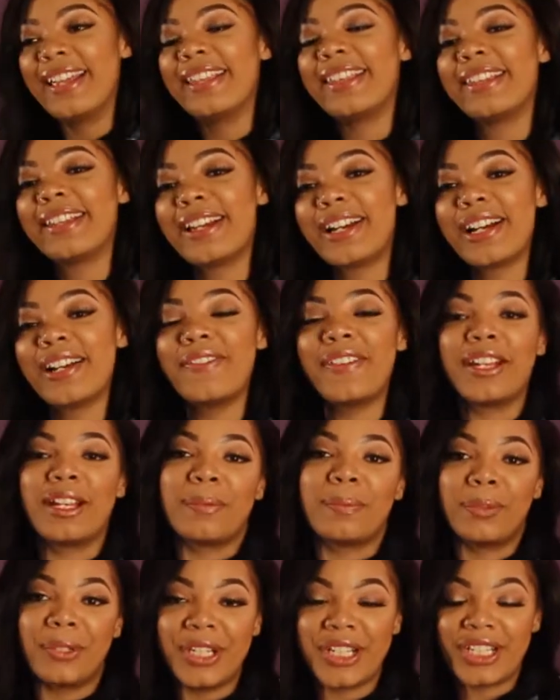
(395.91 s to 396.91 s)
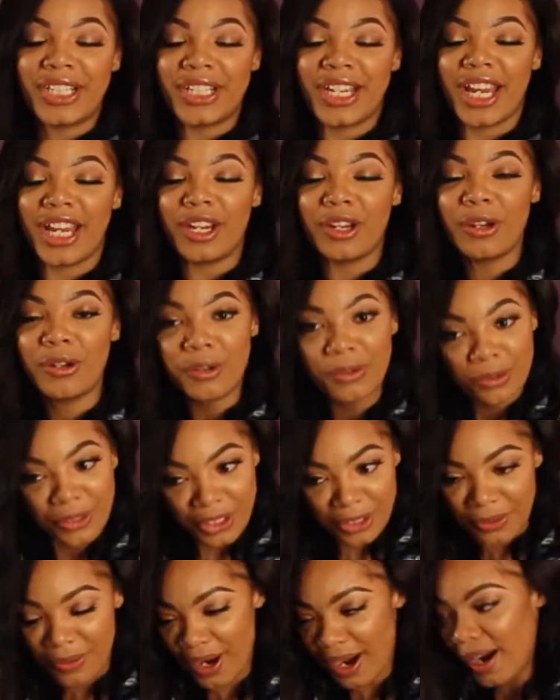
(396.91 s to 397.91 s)
Love and appreciate who
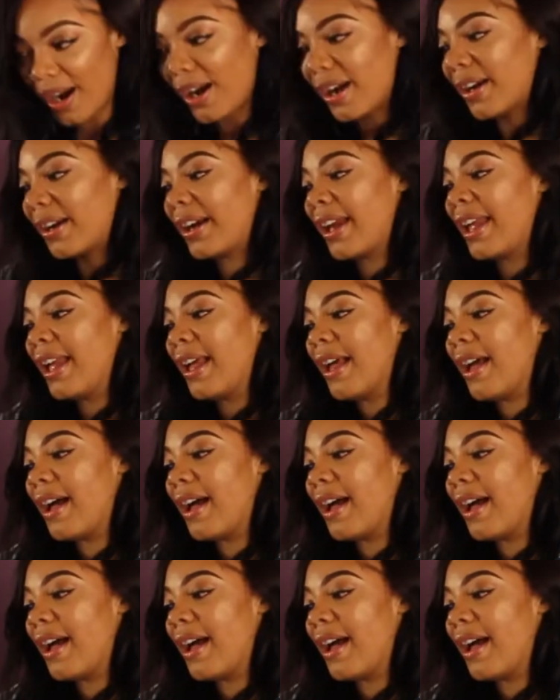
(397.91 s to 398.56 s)
you are.